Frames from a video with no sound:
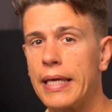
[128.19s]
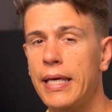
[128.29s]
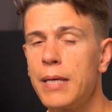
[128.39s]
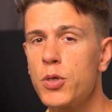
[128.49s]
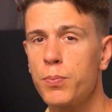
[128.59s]

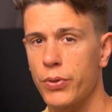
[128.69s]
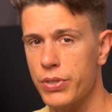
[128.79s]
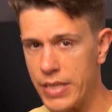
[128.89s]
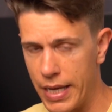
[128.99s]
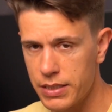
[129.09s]
keep you
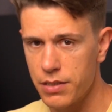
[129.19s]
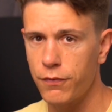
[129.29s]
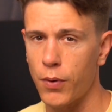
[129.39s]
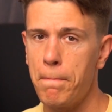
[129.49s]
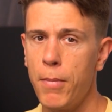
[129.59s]
protected
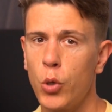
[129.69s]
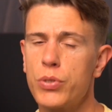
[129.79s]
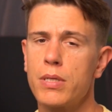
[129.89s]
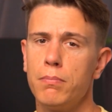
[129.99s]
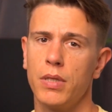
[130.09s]
from
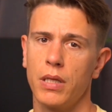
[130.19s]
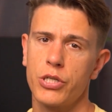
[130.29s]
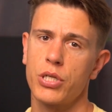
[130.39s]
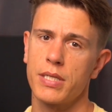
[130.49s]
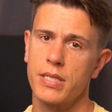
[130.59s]
most
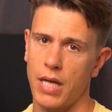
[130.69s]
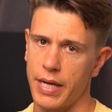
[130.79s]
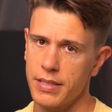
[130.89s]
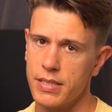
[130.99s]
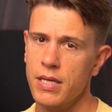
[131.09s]
malicious
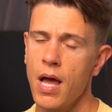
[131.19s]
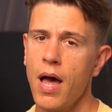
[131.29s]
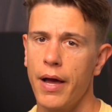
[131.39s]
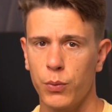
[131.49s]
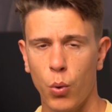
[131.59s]
sites.
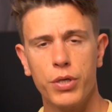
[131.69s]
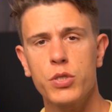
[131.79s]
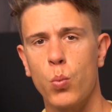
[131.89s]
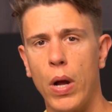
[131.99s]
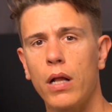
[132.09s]
It
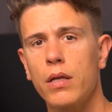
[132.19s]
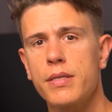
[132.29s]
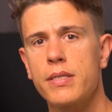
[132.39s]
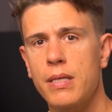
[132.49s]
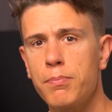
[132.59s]
works well
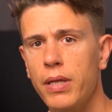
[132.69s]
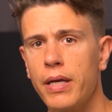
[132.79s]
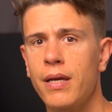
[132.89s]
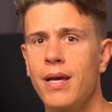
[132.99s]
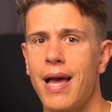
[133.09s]

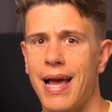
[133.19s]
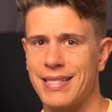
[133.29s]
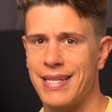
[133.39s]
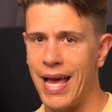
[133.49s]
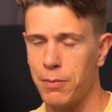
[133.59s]
simply
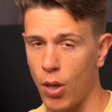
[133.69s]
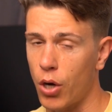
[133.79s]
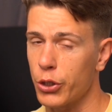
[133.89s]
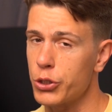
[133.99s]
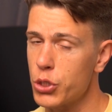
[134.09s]
as an ad
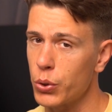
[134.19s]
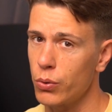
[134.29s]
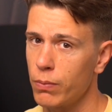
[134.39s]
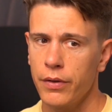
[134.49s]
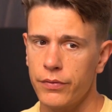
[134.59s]
blocker
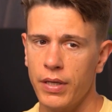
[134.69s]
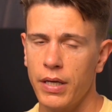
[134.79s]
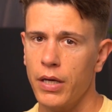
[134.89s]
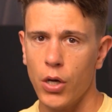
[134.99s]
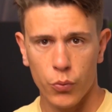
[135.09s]
too.
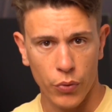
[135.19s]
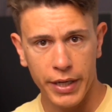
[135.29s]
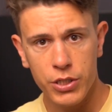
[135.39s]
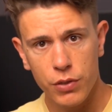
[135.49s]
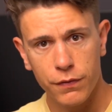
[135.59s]
The
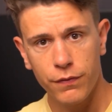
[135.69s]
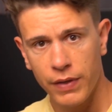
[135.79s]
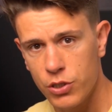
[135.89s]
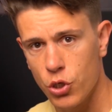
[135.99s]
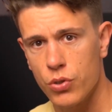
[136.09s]
range of
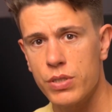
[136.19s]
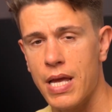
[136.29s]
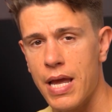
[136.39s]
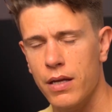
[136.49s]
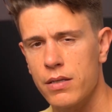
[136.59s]
features
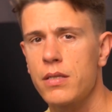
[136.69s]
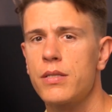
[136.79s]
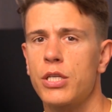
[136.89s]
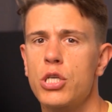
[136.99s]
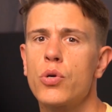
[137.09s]
and
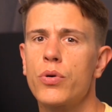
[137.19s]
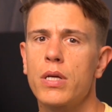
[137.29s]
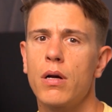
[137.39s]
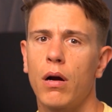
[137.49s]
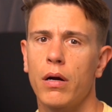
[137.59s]

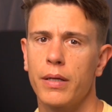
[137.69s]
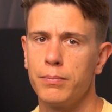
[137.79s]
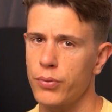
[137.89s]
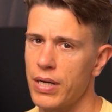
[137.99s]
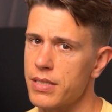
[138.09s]
security are
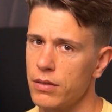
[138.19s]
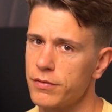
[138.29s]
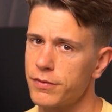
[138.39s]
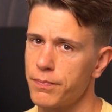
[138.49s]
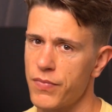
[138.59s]

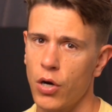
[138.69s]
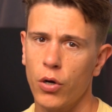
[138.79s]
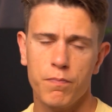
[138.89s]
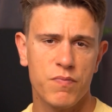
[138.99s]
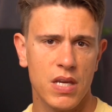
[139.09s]
impressive.
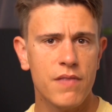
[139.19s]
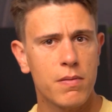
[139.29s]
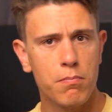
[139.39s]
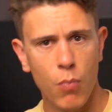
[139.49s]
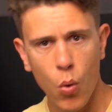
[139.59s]
They're
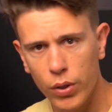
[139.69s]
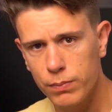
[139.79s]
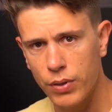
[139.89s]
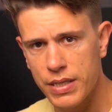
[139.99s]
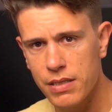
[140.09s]
even more
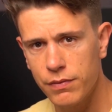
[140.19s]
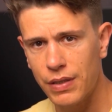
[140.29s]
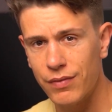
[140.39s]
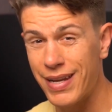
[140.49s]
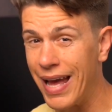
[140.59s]
impressive
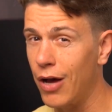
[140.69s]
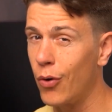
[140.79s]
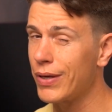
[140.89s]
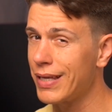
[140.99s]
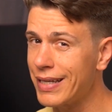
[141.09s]
given
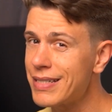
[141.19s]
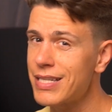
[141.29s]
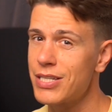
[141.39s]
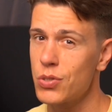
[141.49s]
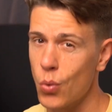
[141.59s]
how
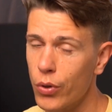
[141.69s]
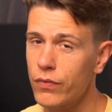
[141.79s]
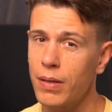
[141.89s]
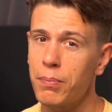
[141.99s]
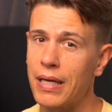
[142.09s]
easy
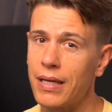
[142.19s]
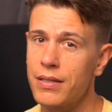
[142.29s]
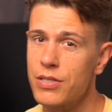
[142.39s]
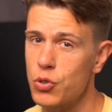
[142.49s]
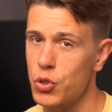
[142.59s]
NordVPN
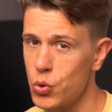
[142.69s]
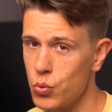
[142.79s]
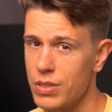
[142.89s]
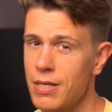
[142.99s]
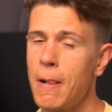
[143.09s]
is to
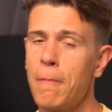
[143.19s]
use.